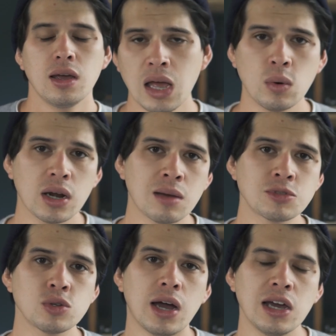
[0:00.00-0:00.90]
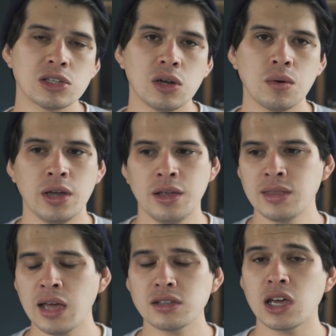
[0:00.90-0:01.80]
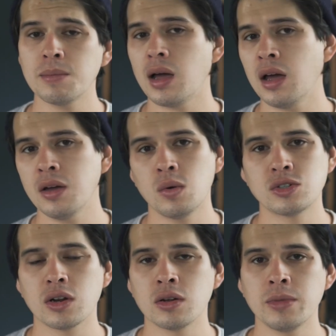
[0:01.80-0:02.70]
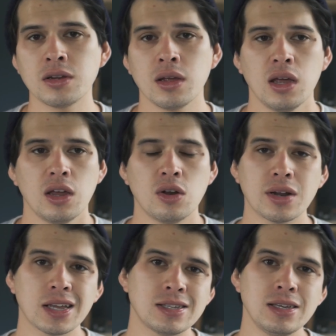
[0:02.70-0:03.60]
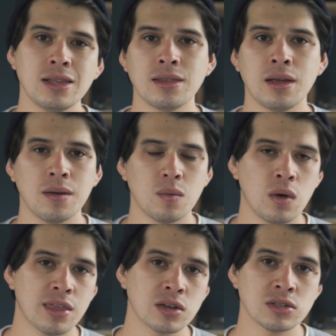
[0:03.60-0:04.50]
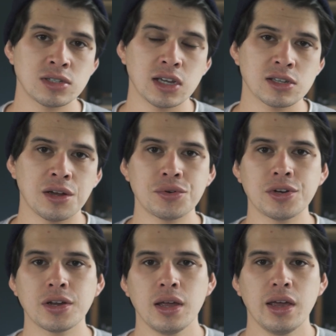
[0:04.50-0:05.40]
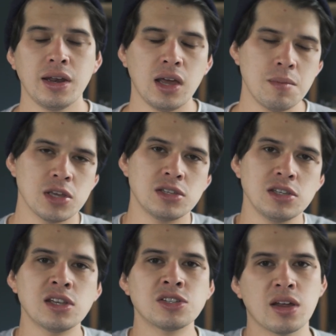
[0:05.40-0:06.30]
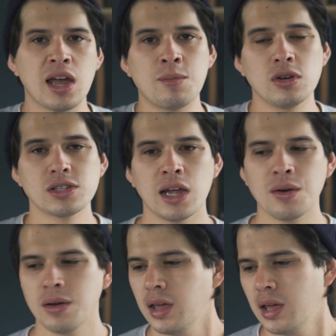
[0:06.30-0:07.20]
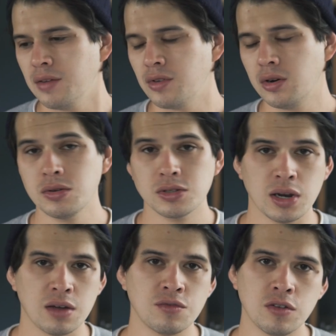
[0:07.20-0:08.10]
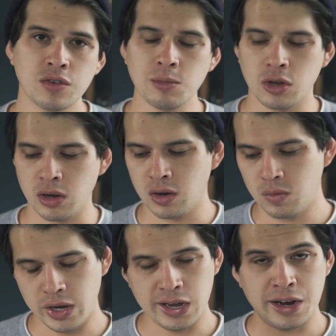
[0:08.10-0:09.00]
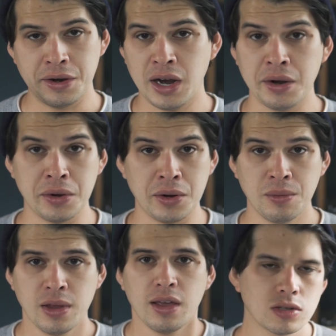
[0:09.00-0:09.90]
And when it comes to ISO in nighttime, I always recommend not exceeding the 1600 in APS-C sensor cameras. Now, if you're using a full frame, you can go way higher, I don't know.